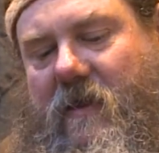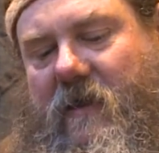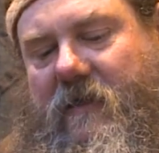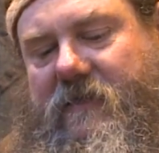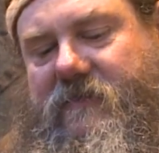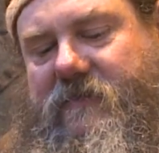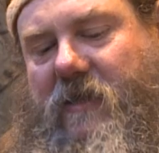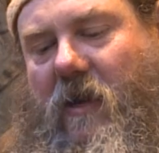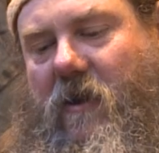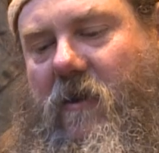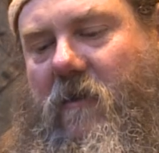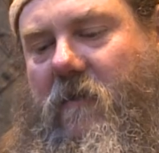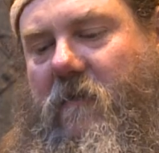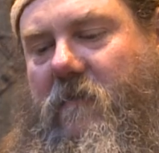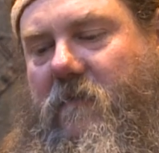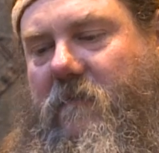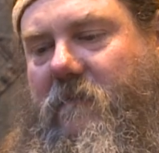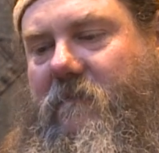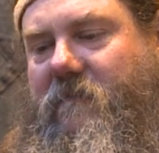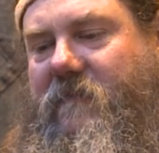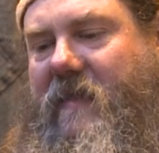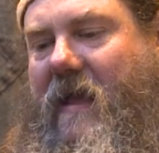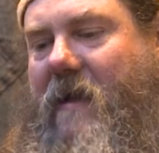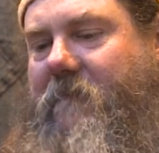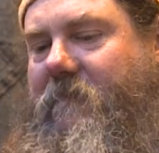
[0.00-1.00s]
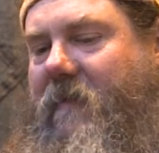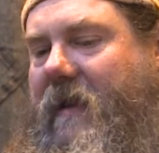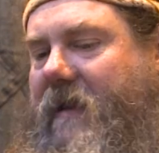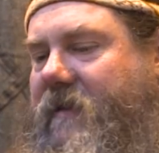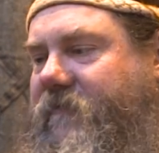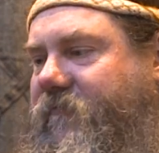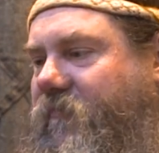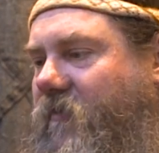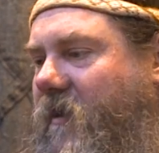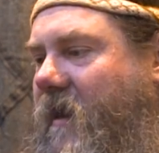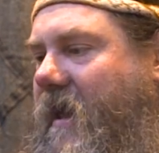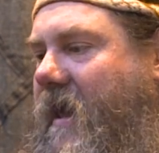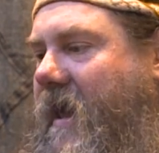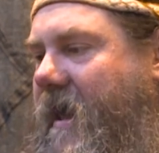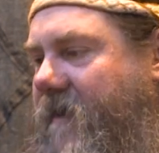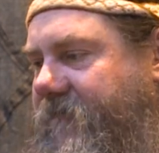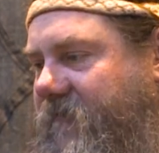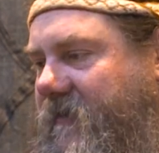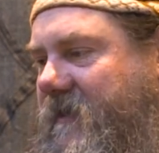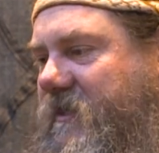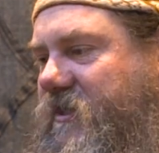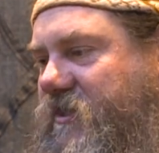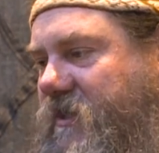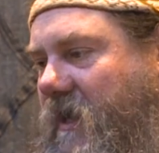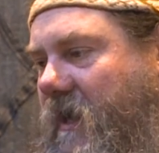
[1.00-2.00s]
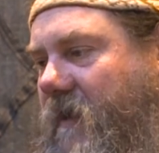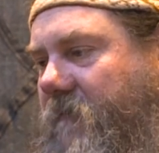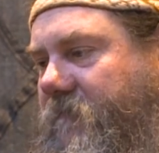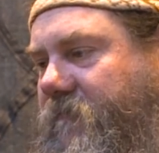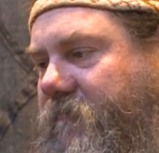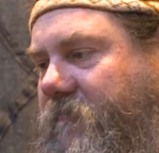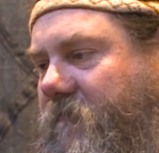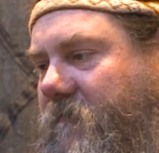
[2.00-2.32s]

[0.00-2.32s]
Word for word: So that made for a heavy ship,